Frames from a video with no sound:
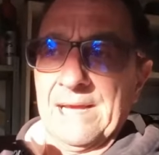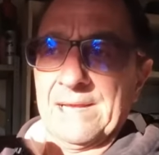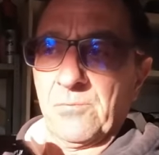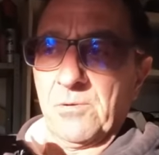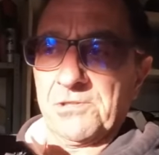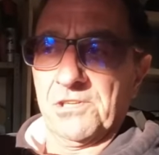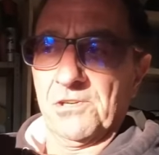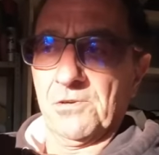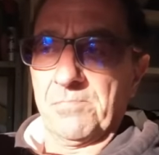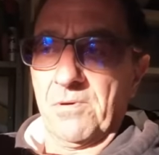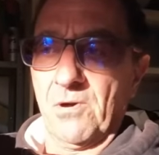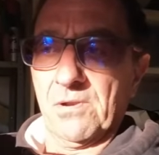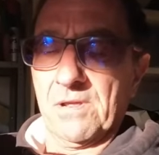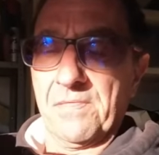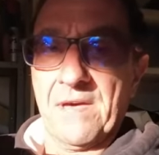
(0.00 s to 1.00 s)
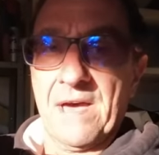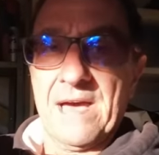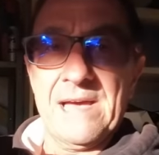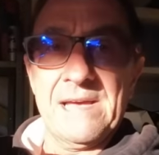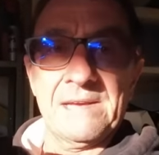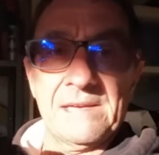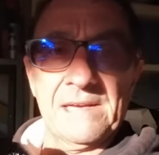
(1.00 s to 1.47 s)
and a washing up bowl in
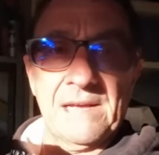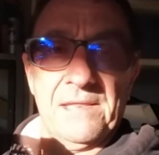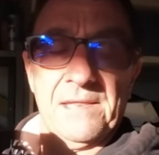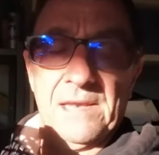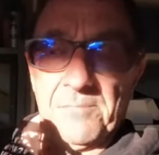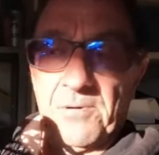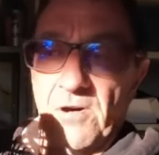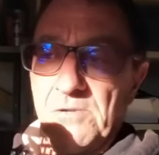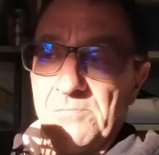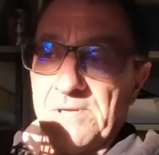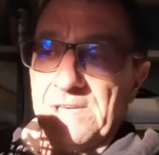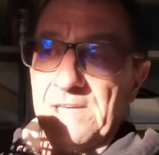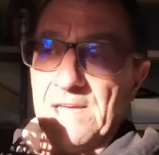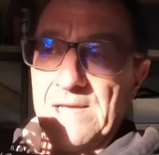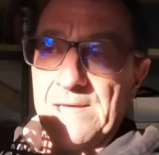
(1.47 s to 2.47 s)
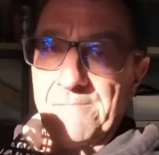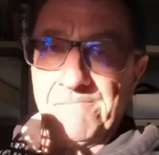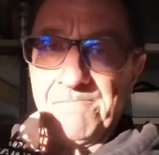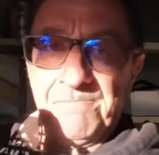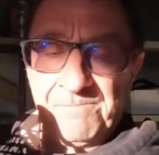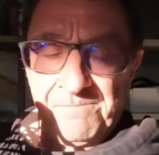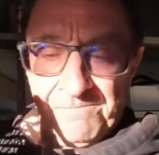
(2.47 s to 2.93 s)
there, and then I put all my
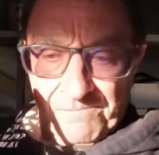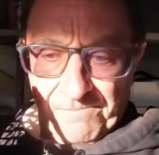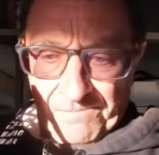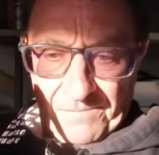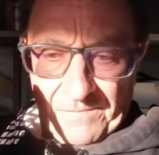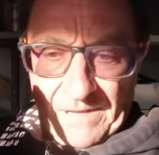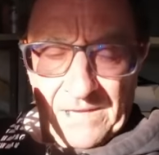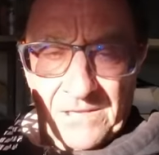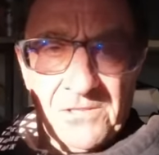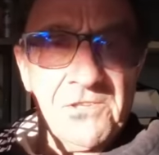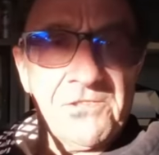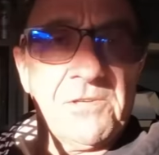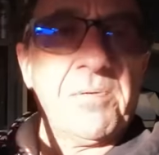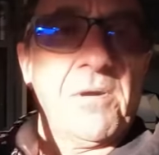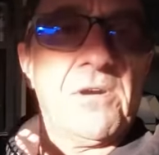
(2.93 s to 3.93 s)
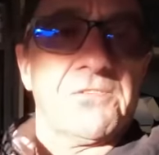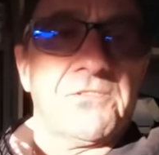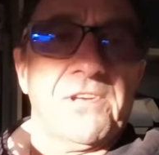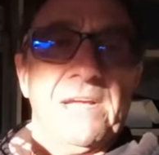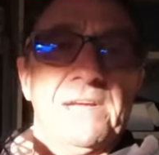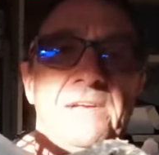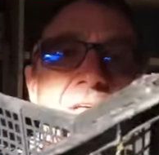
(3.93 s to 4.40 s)
dirty
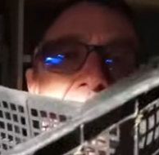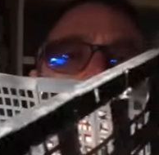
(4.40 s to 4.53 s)
pots in,